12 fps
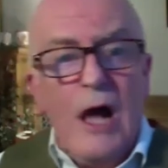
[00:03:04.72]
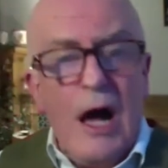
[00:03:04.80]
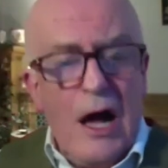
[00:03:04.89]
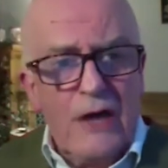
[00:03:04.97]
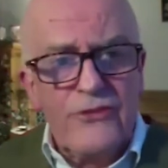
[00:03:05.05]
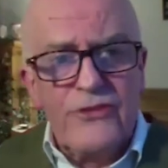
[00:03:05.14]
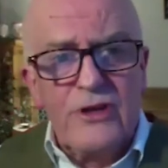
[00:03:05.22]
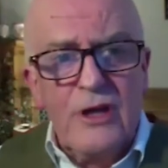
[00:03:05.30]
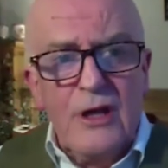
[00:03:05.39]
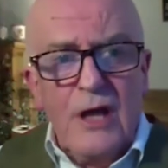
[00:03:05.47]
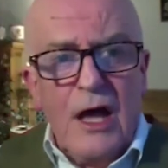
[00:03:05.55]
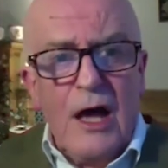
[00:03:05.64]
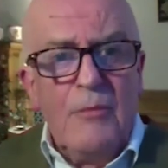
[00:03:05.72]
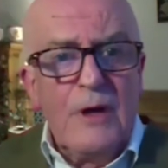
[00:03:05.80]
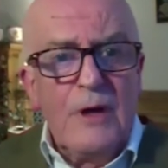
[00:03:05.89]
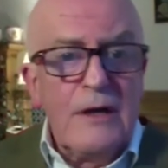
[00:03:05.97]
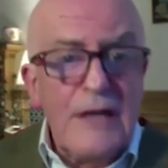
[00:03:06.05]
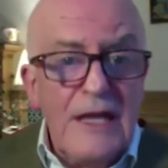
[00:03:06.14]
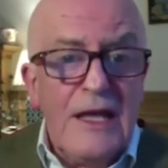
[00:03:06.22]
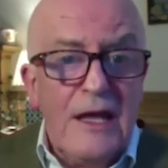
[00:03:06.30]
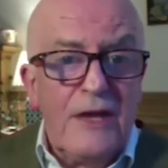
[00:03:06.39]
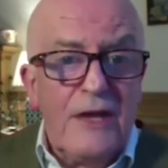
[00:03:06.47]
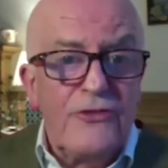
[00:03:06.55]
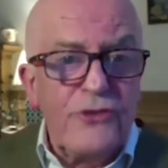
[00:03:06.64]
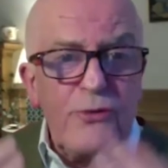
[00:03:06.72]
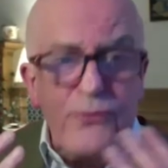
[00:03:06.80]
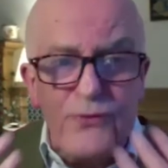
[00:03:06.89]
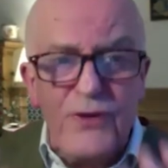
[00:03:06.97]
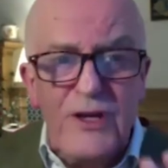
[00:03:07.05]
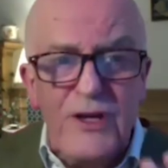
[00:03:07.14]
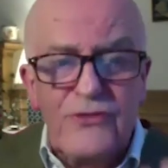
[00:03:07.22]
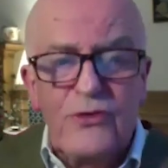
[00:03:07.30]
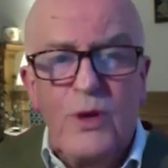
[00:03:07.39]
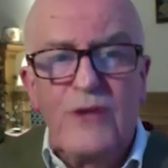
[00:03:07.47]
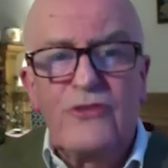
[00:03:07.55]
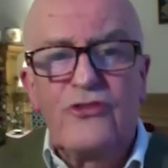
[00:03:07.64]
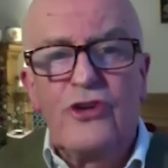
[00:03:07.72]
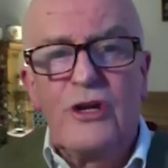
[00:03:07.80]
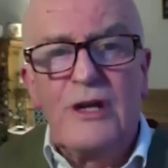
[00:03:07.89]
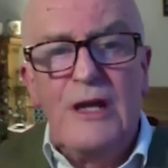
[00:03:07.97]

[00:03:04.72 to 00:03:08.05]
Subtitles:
ask Iain as a sort of first question,